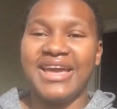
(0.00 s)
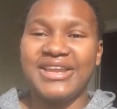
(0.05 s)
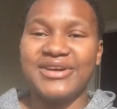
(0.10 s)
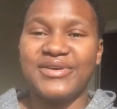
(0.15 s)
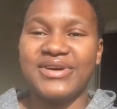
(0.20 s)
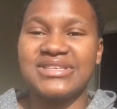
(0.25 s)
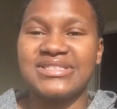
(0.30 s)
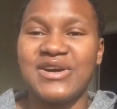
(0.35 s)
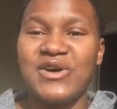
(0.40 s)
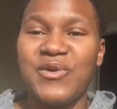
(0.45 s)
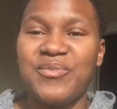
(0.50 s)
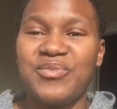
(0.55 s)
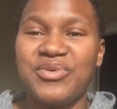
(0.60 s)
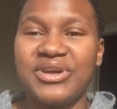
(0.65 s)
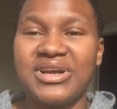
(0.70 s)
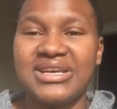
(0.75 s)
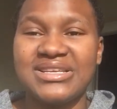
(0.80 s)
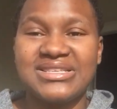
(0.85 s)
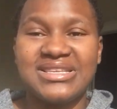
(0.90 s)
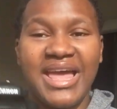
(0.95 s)
Anyways, I hope
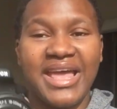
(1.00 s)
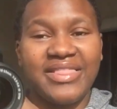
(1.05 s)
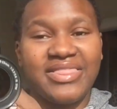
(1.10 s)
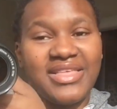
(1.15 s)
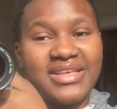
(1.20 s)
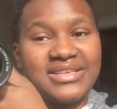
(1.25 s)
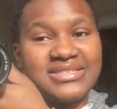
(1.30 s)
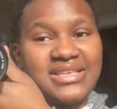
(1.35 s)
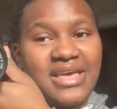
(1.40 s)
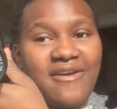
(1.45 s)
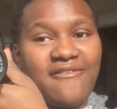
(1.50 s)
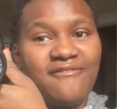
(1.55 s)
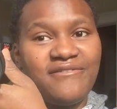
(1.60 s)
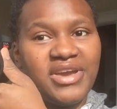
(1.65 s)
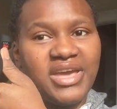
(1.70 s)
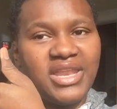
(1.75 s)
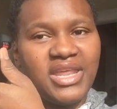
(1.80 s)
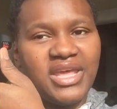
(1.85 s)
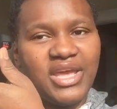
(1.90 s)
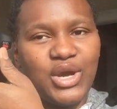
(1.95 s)
you guys like this
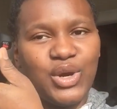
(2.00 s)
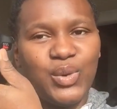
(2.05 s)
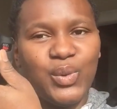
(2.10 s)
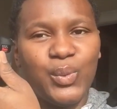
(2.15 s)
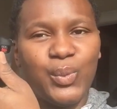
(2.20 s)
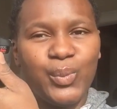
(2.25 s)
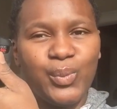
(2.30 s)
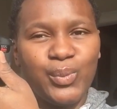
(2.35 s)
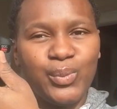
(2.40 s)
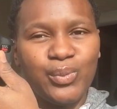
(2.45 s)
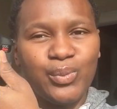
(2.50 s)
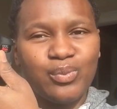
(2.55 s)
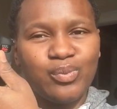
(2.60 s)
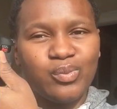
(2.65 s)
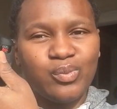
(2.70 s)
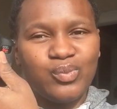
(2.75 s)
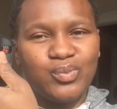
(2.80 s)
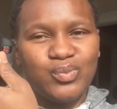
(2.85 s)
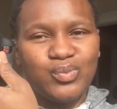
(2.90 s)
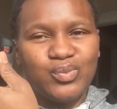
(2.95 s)
video.
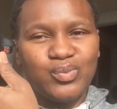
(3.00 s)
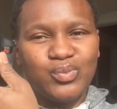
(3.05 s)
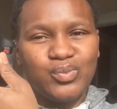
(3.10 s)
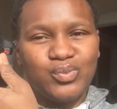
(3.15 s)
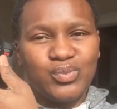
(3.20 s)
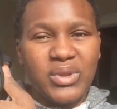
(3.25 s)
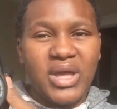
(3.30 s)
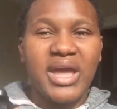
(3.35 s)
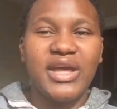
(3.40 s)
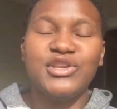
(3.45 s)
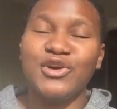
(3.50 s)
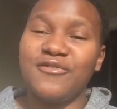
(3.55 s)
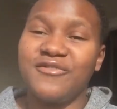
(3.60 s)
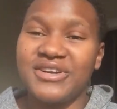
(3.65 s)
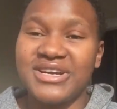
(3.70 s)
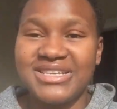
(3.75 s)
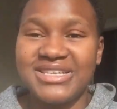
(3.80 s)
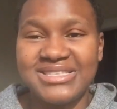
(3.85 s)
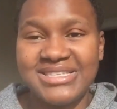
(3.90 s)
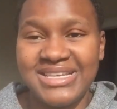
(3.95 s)
Don't
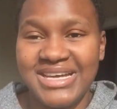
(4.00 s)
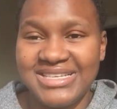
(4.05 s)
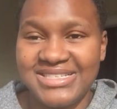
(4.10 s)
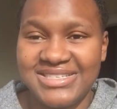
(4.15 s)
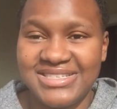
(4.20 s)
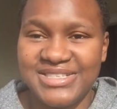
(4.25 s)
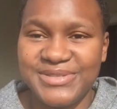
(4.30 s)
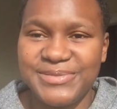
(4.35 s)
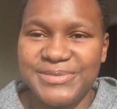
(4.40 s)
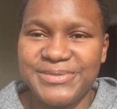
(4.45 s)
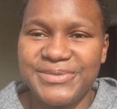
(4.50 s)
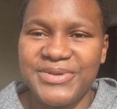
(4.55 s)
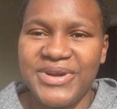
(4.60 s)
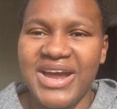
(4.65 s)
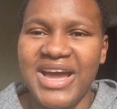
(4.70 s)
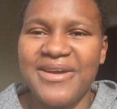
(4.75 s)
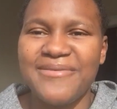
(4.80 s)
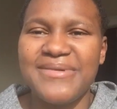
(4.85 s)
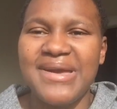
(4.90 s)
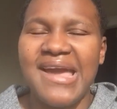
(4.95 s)
forget to like and
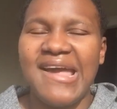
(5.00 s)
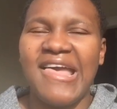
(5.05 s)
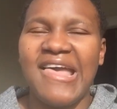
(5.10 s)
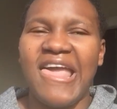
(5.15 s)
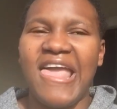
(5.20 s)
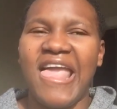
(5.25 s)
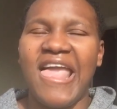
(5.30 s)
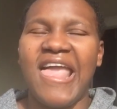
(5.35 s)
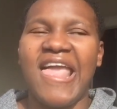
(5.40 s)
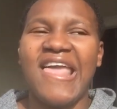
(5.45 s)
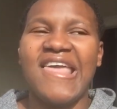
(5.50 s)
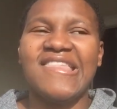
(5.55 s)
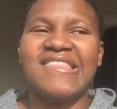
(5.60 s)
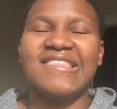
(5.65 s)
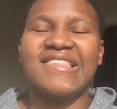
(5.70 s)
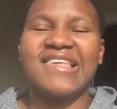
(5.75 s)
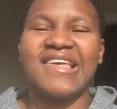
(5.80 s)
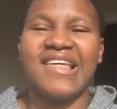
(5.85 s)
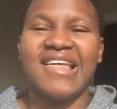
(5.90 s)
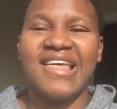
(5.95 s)
subscribe,
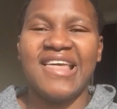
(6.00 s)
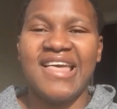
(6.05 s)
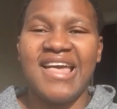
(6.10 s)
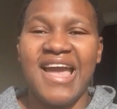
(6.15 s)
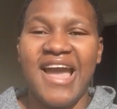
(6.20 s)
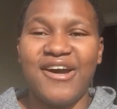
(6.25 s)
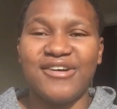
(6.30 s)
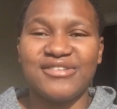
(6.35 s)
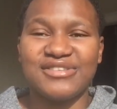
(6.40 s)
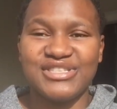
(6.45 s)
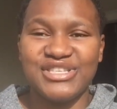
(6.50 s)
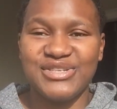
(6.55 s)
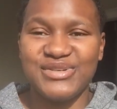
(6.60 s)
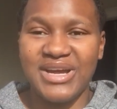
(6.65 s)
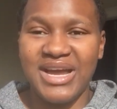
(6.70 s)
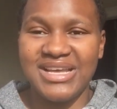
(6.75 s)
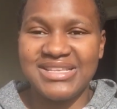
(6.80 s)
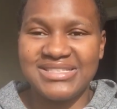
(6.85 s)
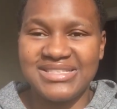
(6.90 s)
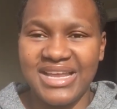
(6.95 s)
and I'll see you
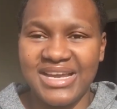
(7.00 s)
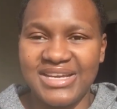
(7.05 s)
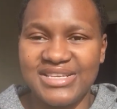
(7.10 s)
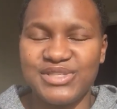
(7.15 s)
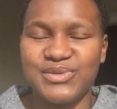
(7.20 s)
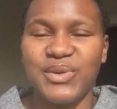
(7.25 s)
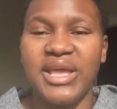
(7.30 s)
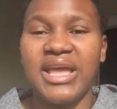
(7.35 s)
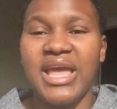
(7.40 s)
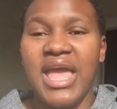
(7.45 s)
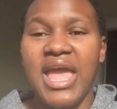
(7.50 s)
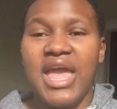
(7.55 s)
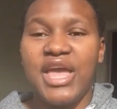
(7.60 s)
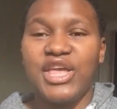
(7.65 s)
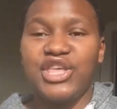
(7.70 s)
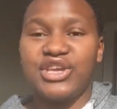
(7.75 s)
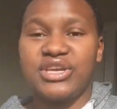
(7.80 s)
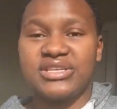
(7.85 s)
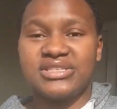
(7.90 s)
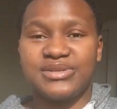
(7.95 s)
guys next week.
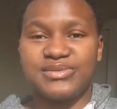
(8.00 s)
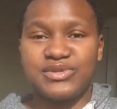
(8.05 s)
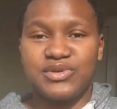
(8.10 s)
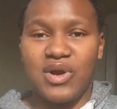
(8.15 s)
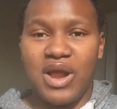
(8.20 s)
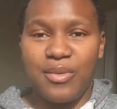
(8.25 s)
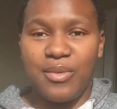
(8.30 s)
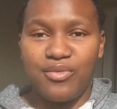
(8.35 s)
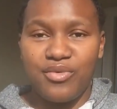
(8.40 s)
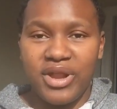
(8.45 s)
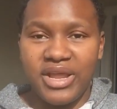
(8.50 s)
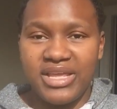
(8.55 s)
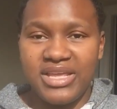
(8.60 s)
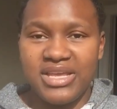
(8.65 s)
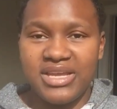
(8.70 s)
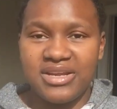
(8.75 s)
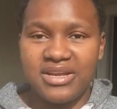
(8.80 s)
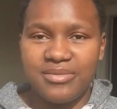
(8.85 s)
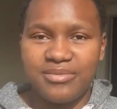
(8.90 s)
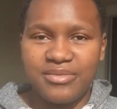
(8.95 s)
You can subscribe right
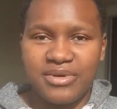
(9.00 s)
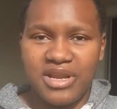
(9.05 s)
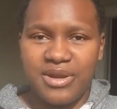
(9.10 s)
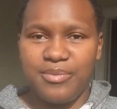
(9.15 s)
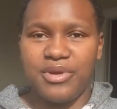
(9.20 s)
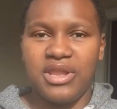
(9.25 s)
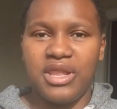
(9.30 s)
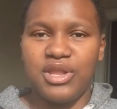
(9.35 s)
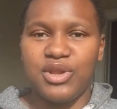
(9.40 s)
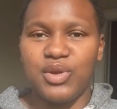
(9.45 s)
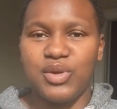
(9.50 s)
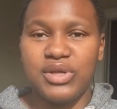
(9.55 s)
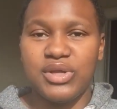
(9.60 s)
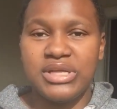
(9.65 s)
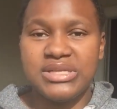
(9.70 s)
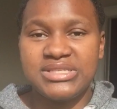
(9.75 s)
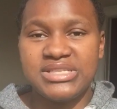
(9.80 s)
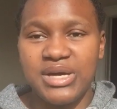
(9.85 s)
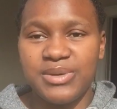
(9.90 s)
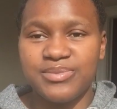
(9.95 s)
here. I'm gonna put a little
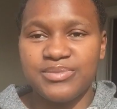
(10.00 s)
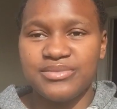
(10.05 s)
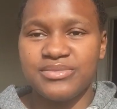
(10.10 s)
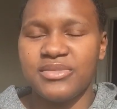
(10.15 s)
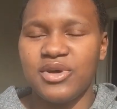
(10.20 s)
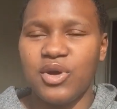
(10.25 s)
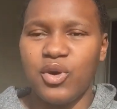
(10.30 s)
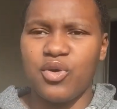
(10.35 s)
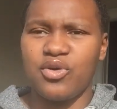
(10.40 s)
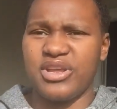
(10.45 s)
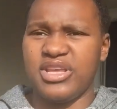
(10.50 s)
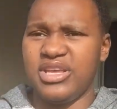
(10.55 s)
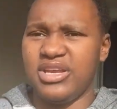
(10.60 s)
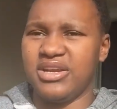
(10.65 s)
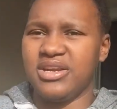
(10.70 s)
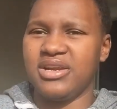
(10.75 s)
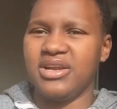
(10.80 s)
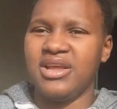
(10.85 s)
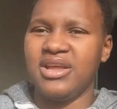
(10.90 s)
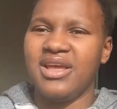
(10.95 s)
something or
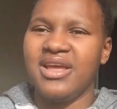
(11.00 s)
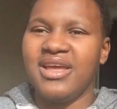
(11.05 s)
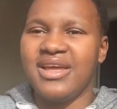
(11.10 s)
here.